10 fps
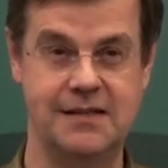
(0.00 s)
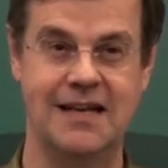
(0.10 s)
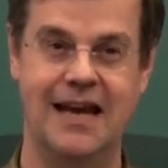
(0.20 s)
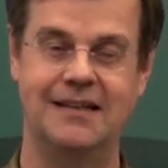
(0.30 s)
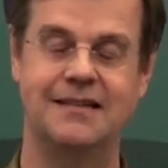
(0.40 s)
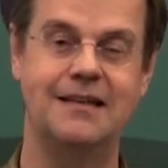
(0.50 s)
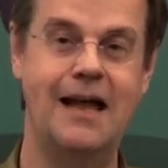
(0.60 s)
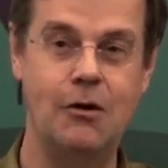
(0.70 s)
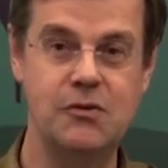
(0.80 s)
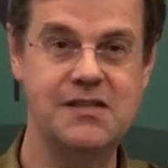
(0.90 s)
it, and it
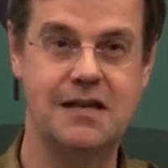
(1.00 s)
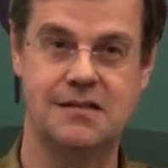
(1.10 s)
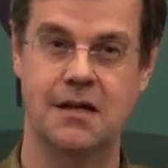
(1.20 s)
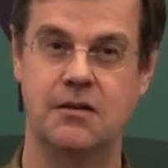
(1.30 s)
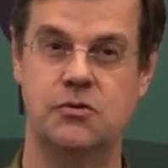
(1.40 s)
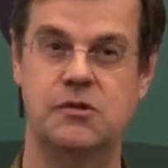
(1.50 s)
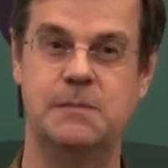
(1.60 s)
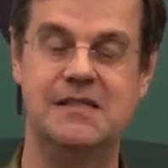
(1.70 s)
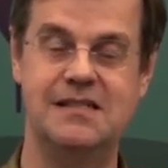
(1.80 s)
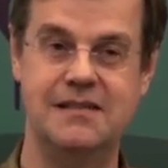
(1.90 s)
allows us to
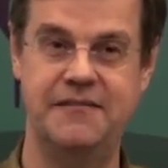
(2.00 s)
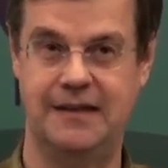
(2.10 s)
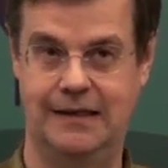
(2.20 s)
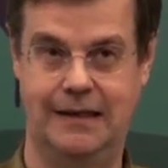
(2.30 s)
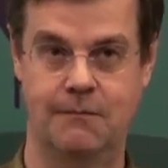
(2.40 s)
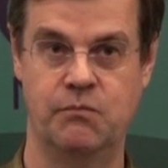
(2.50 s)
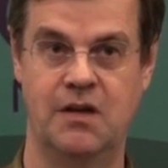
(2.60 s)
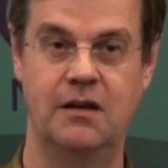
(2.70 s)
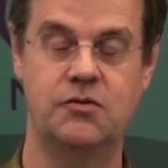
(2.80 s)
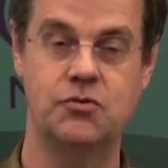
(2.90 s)
specifically
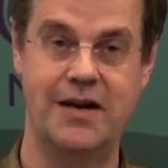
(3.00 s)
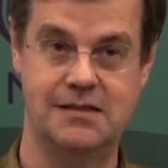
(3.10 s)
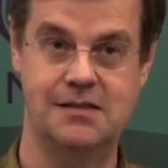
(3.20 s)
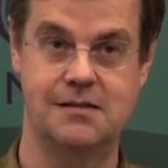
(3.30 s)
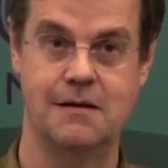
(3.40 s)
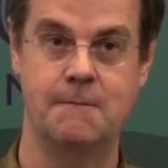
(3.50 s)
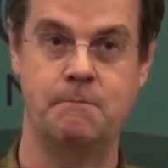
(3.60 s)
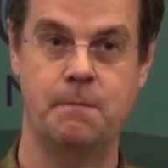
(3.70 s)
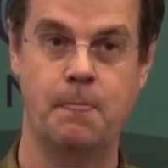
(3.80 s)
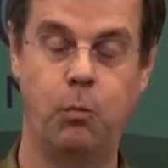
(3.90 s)
address
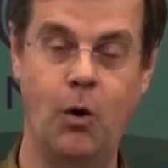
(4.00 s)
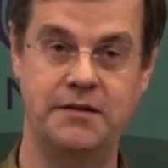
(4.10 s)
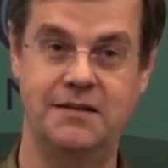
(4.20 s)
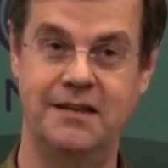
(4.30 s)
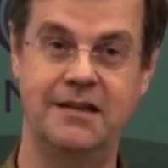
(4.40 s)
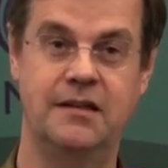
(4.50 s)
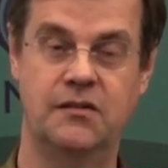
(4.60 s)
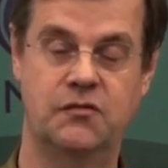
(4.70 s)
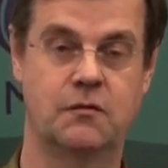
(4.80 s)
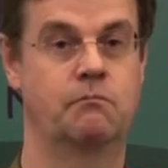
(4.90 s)
what
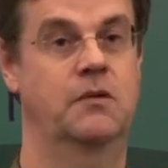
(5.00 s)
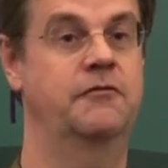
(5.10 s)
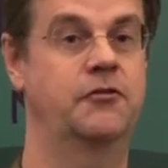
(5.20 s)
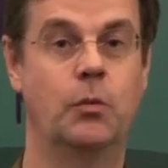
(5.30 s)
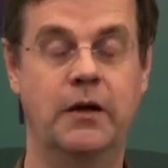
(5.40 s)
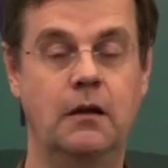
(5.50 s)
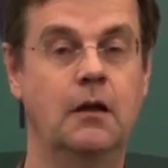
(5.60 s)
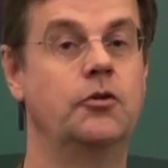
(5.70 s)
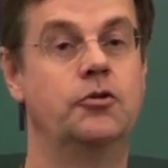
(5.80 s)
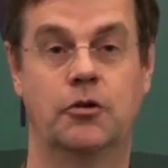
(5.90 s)
is, if you
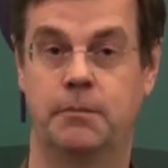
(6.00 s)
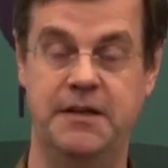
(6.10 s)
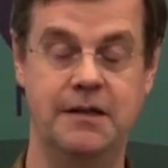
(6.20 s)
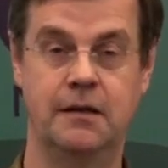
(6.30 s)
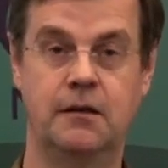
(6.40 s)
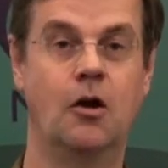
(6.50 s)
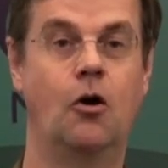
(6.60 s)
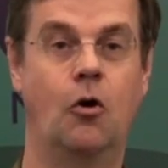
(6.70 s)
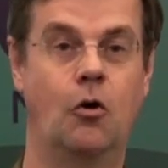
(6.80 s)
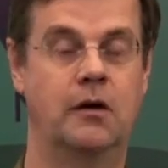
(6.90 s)
will, European
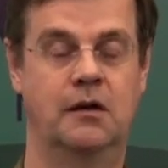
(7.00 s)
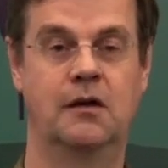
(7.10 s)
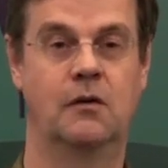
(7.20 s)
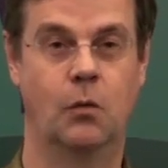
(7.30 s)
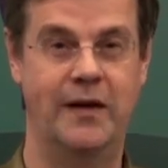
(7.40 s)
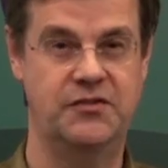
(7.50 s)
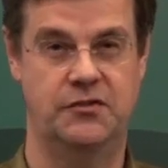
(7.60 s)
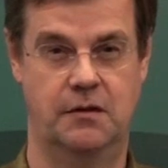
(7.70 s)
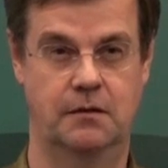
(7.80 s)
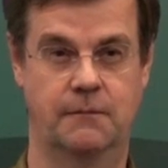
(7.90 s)
or
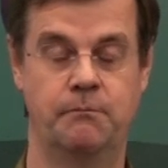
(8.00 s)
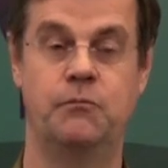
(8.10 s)
Western.